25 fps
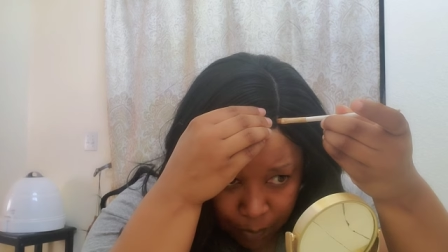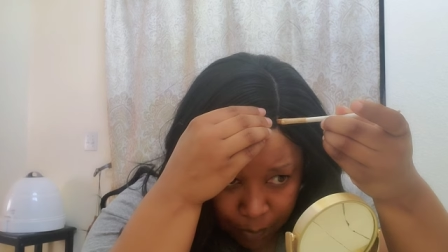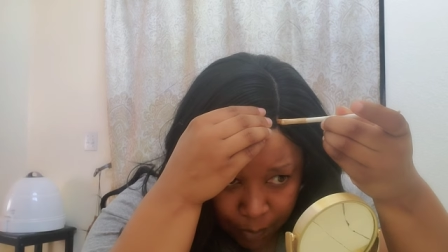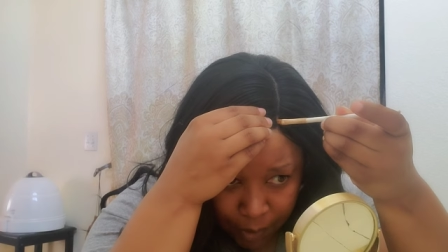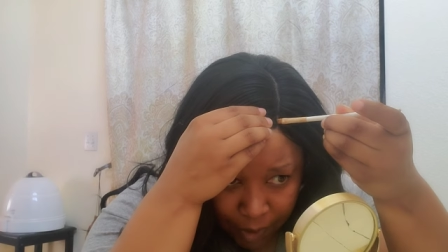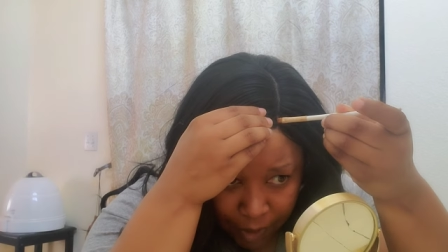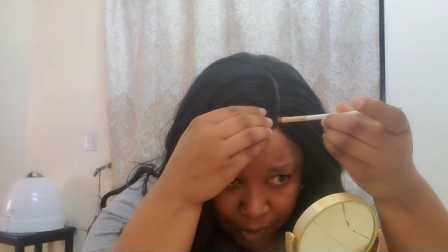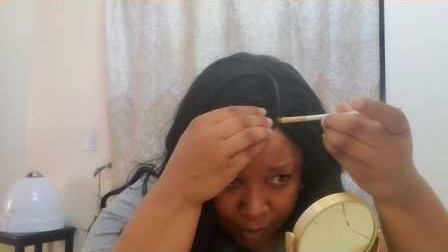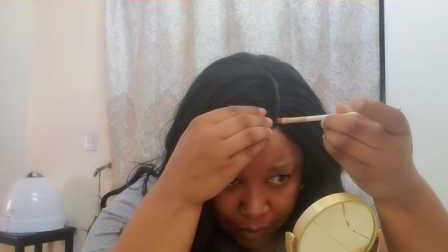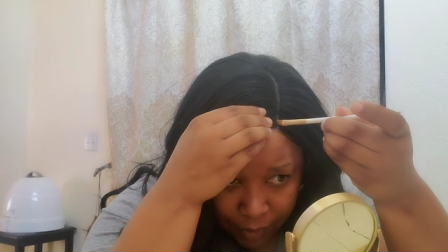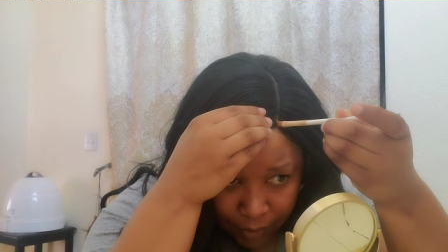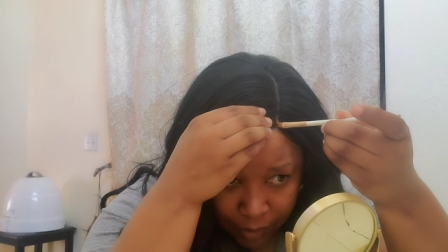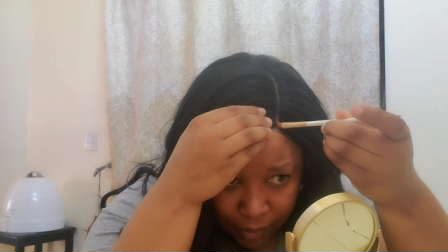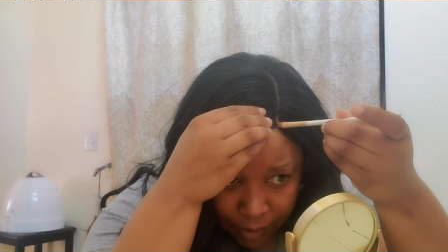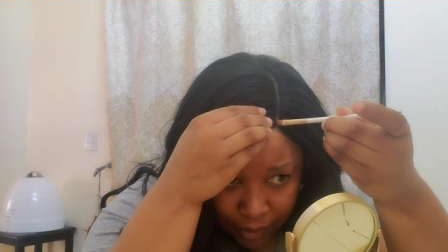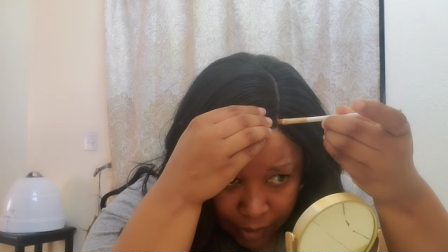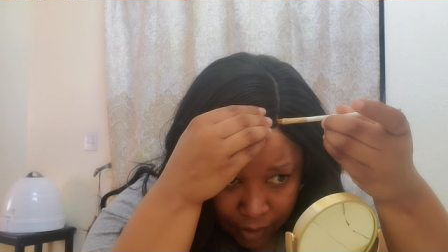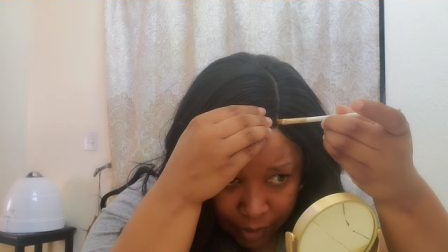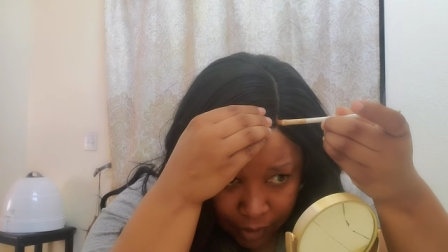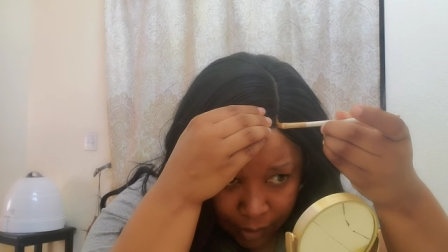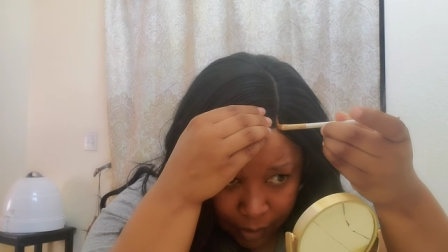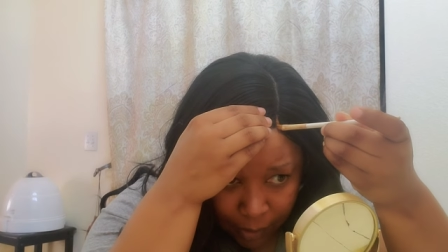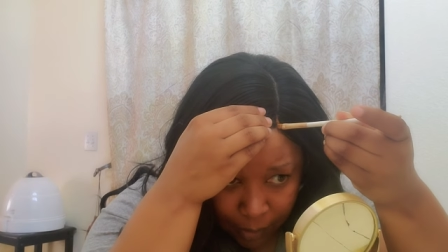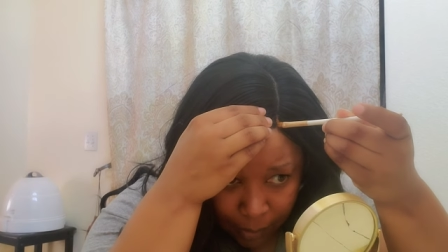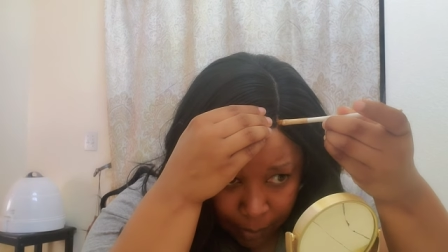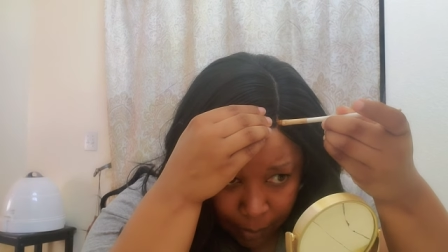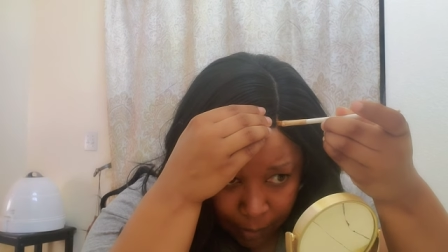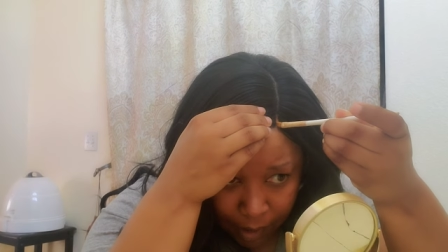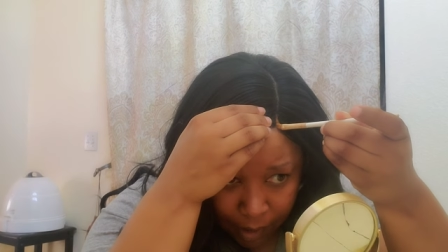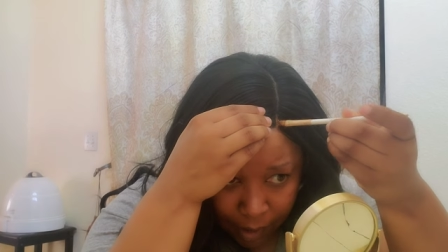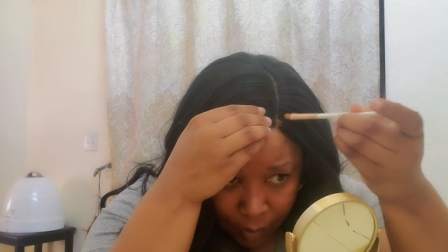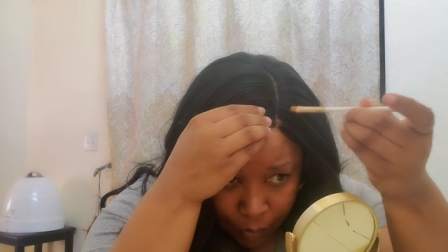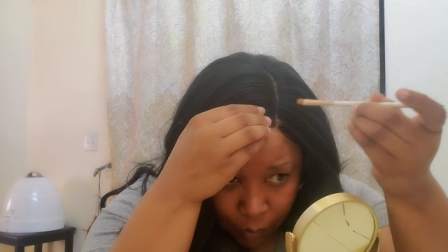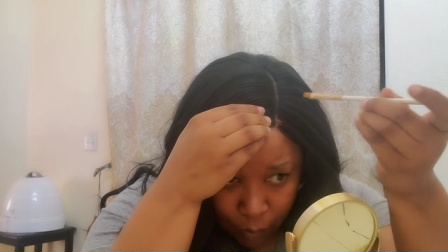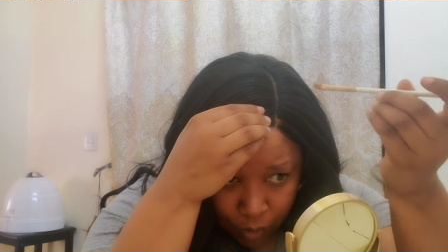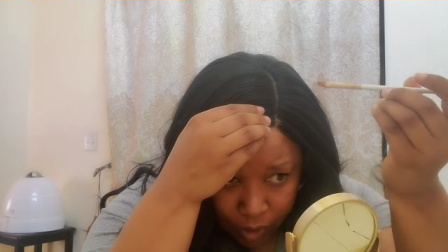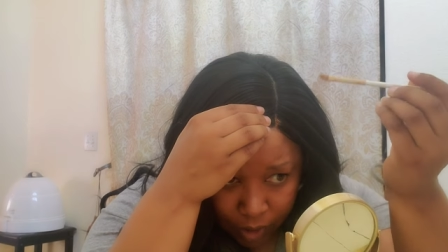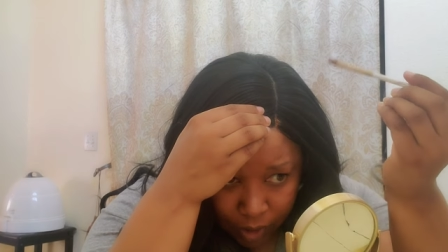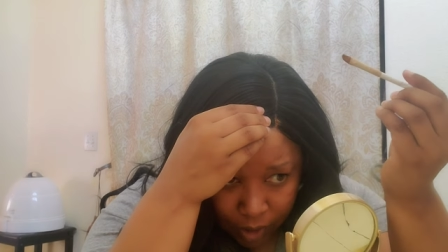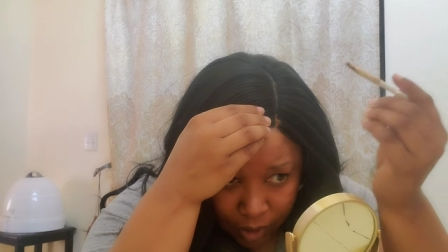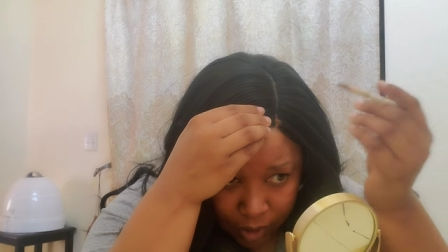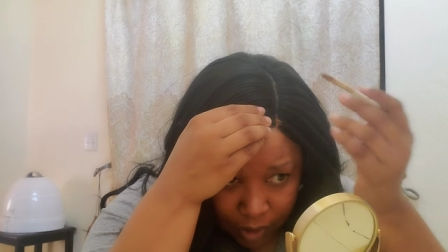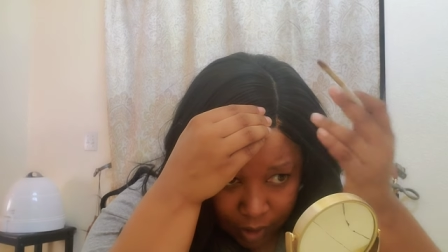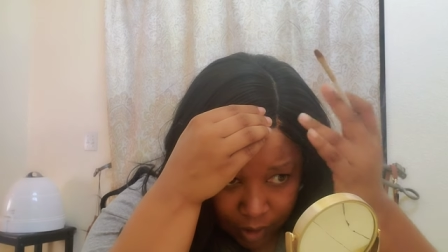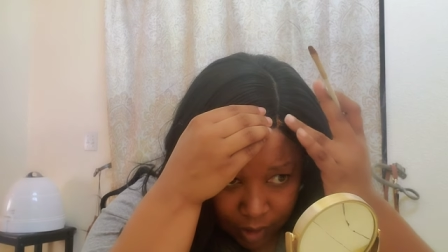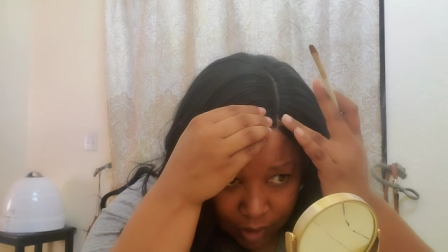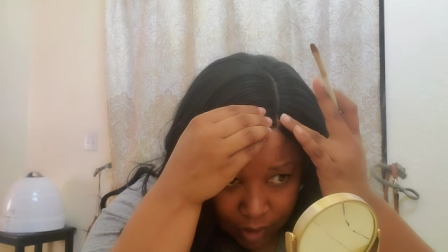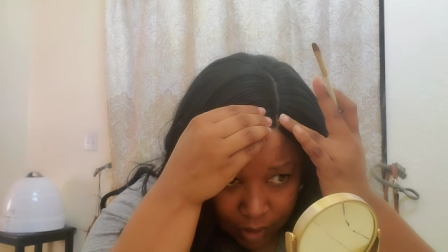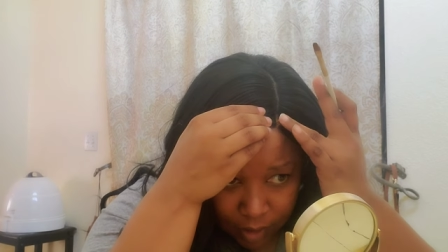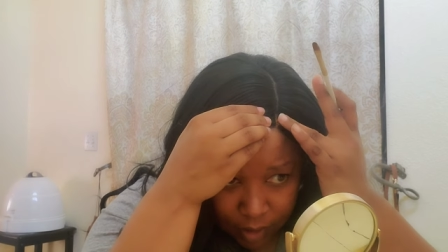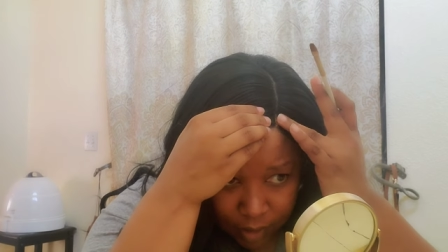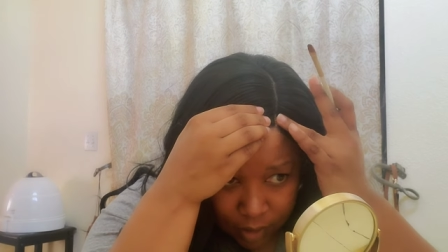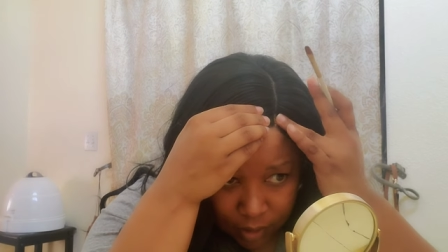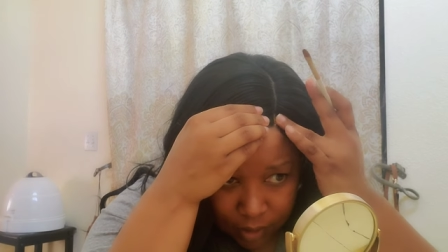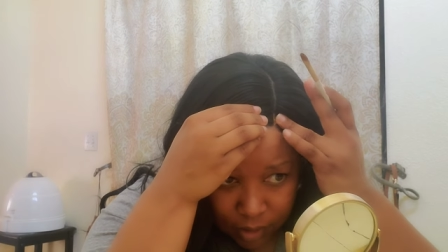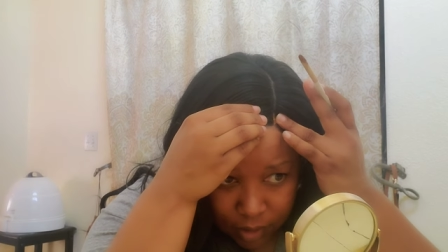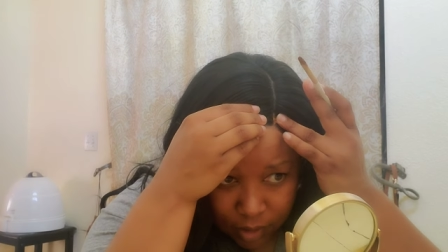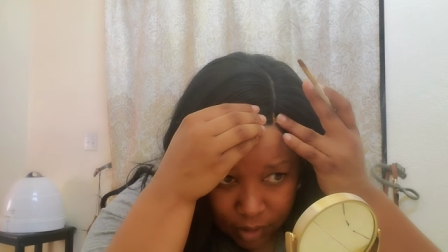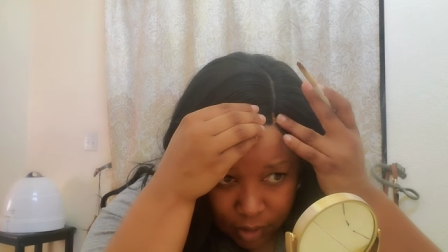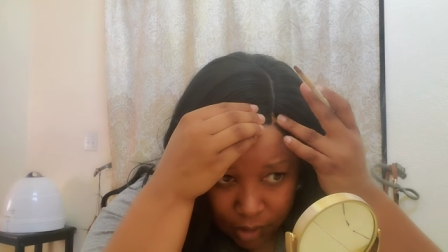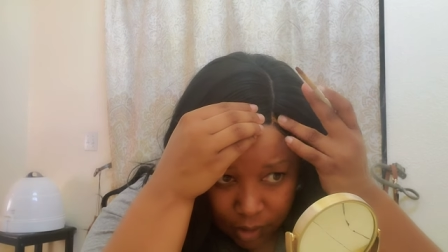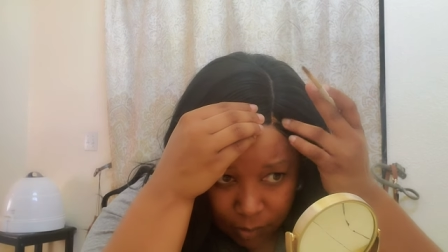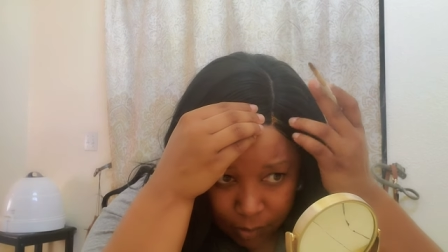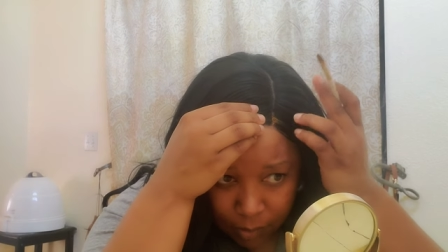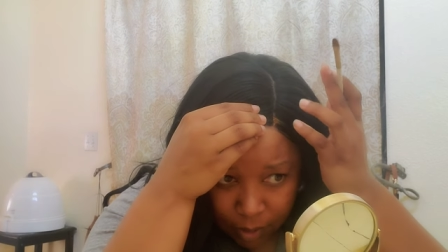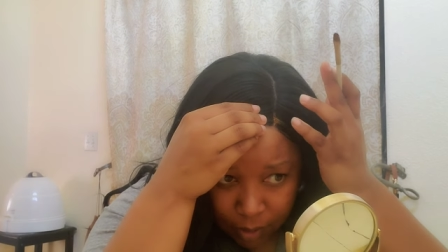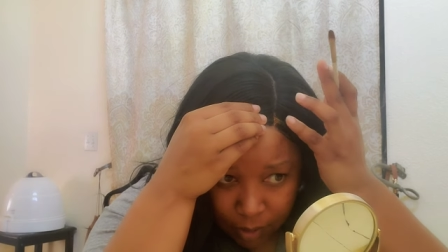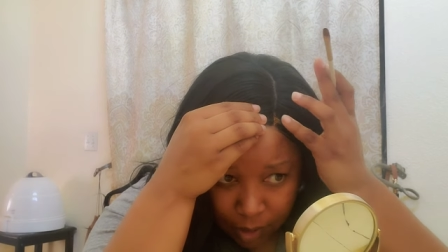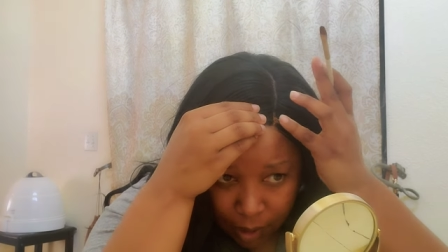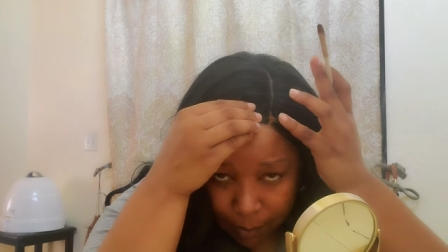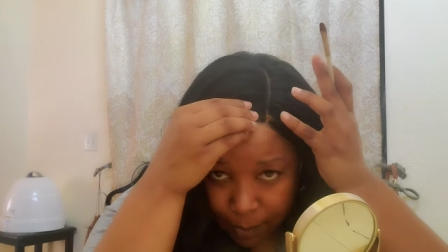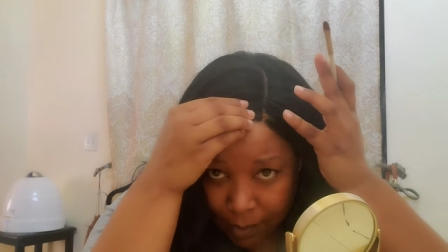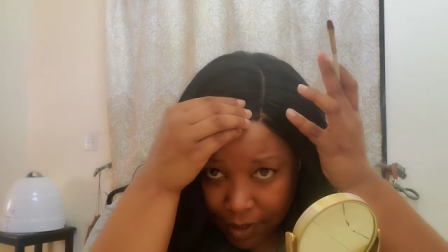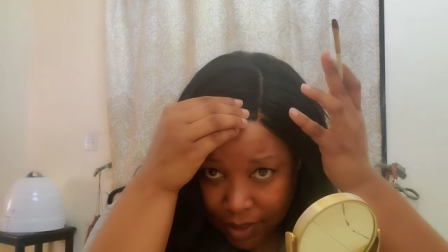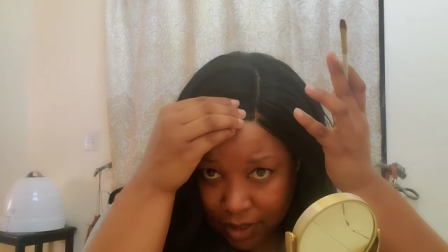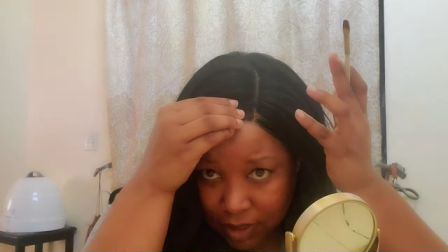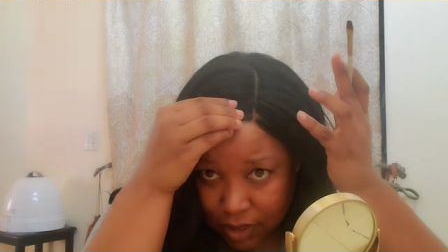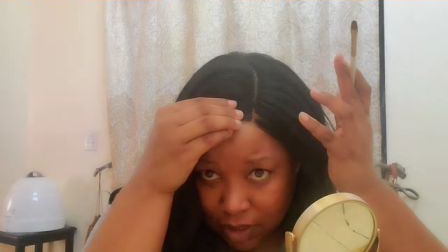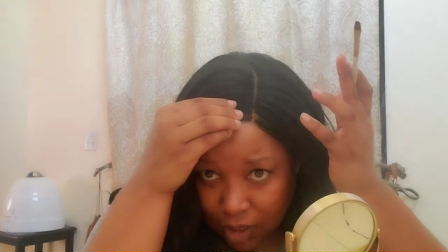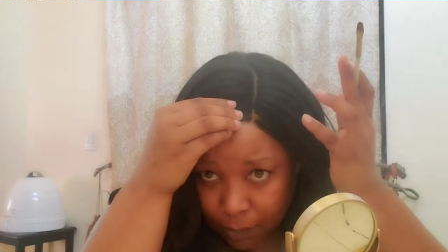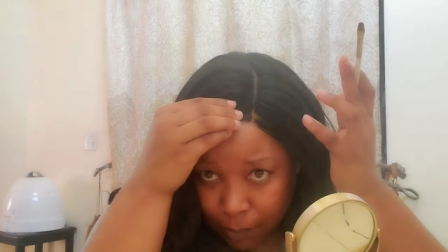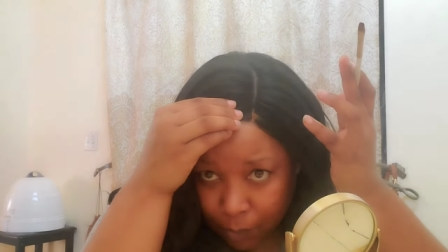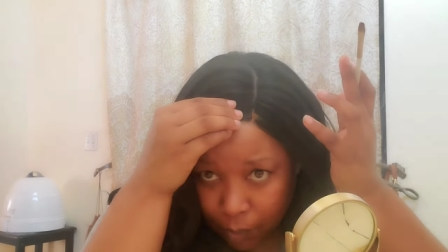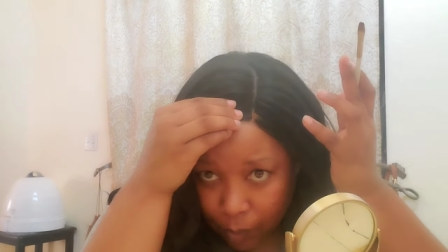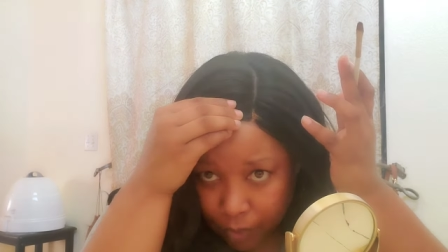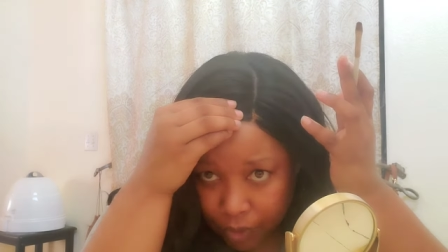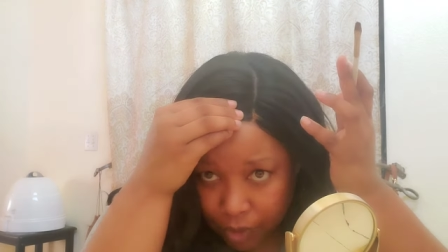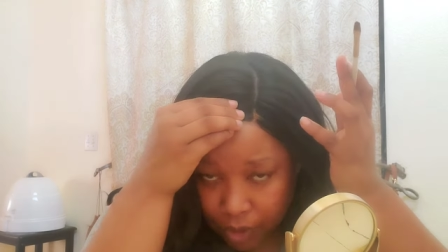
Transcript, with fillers: better in my wig. See, look at me. I'm messing up